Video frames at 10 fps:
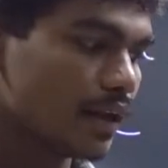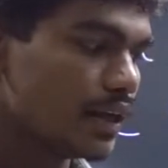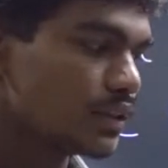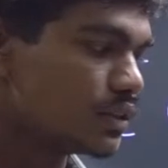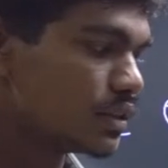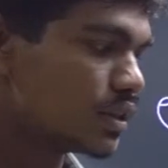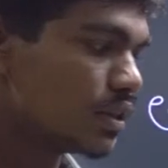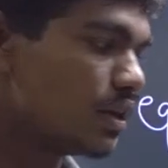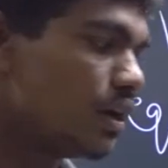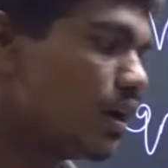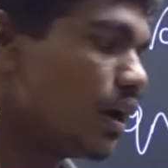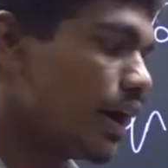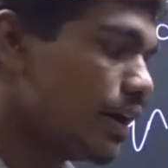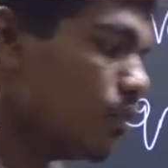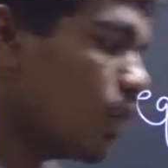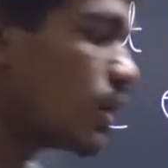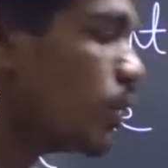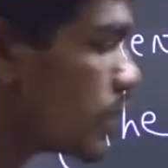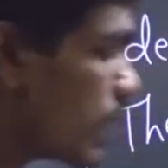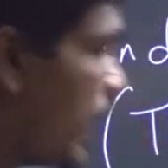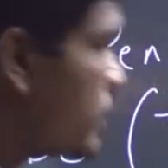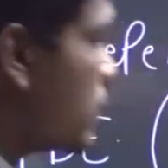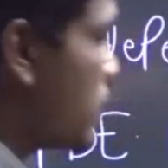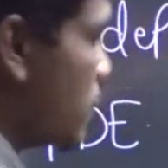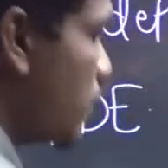Yes? And what about R?